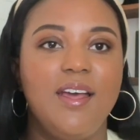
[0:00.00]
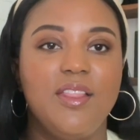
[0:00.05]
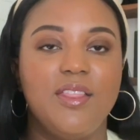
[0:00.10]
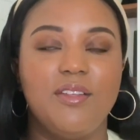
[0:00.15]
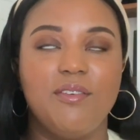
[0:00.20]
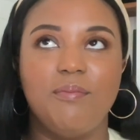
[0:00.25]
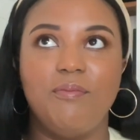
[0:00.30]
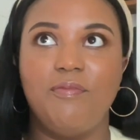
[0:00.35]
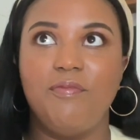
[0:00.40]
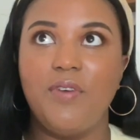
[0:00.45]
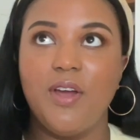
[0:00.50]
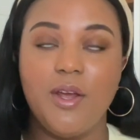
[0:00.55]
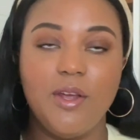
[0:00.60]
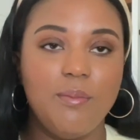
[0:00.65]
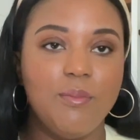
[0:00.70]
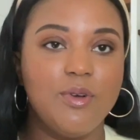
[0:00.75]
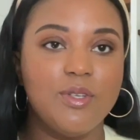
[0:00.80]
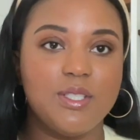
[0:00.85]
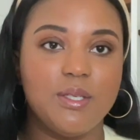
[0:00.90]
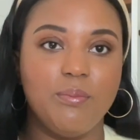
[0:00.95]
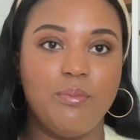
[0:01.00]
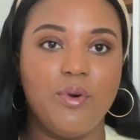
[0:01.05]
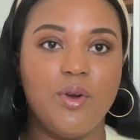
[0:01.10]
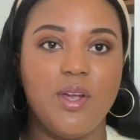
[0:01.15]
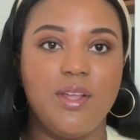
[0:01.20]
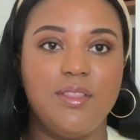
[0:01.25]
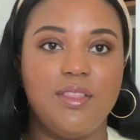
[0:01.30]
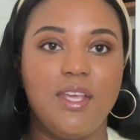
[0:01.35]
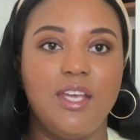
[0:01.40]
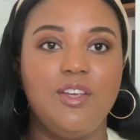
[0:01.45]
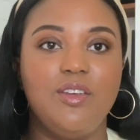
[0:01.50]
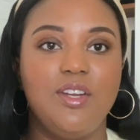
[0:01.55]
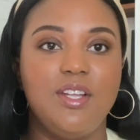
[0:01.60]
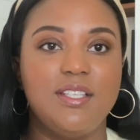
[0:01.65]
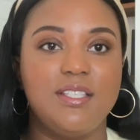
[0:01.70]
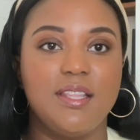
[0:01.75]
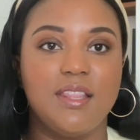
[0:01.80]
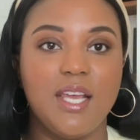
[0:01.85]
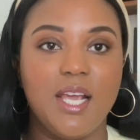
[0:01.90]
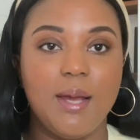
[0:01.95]
the very most important thing you need
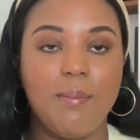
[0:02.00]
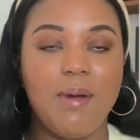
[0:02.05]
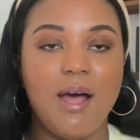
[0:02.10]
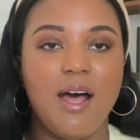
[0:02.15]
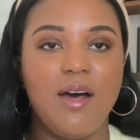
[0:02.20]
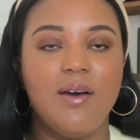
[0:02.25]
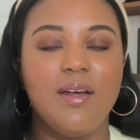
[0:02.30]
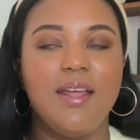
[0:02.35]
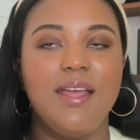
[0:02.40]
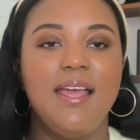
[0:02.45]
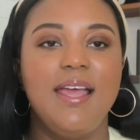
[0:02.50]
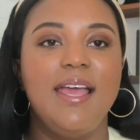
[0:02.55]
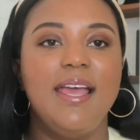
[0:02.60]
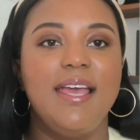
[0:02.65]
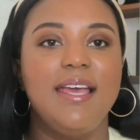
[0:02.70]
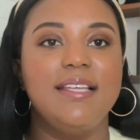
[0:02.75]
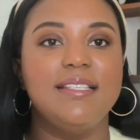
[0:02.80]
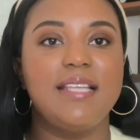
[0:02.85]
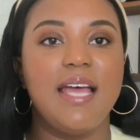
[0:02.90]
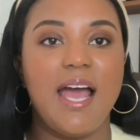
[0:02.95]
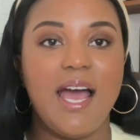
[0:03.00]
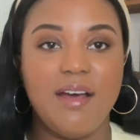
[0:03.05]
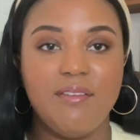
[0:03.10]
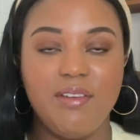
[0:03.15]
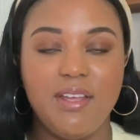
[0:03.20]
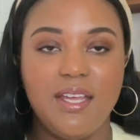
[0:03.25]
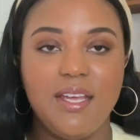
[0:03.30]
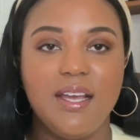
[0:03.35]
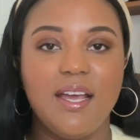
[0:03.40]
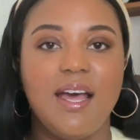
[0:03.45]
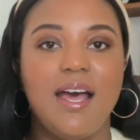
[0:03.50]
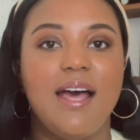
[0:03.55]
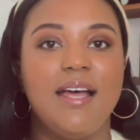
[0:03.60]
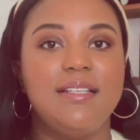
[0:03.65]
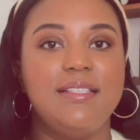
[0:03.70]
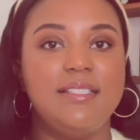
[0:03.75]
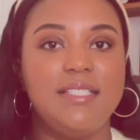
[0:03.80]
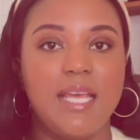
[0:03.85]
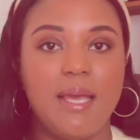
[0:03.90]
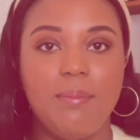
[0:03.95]
to think about is having a
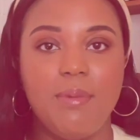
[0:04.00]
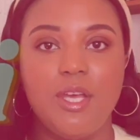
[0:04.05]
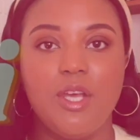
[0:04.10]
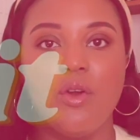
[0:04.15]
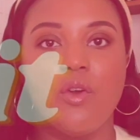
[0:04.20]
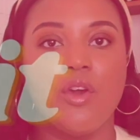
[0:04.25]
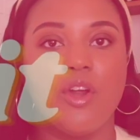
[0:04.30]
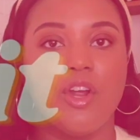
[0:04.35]
debit or